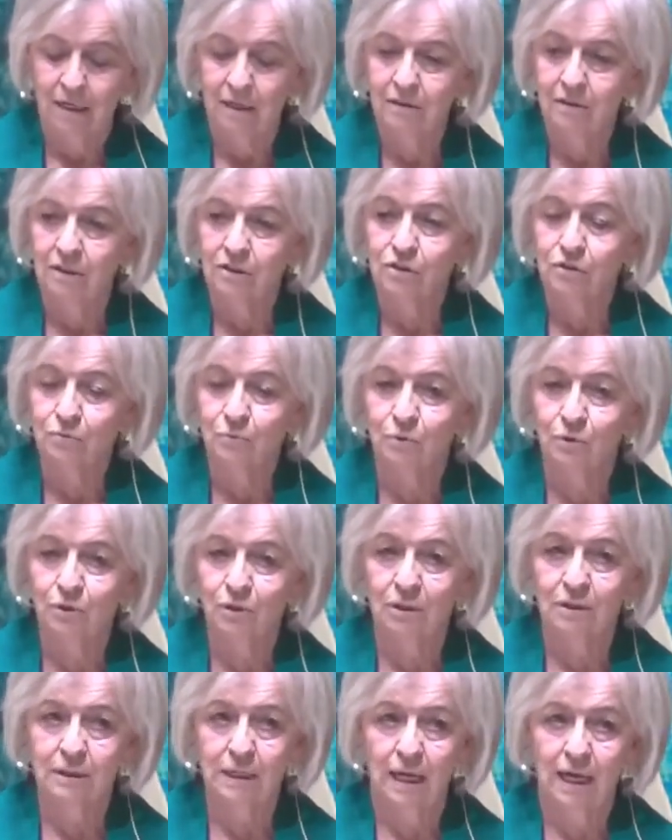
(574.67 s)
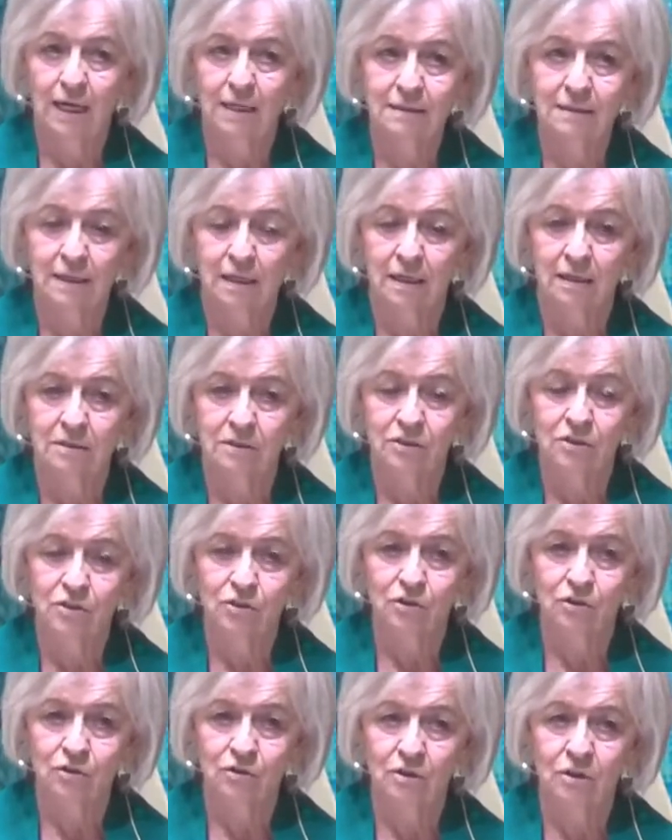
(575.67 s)
in this world, as
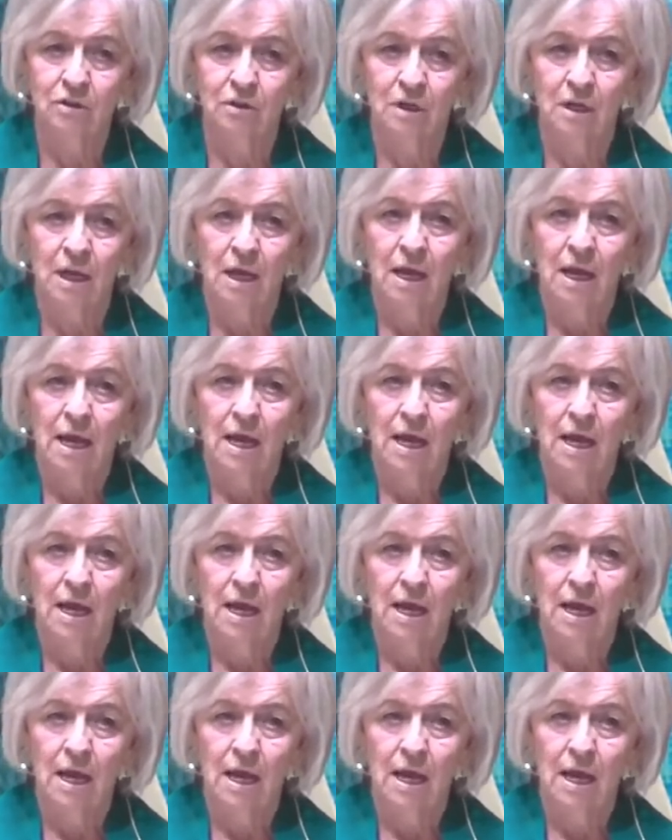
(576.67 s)
uncertain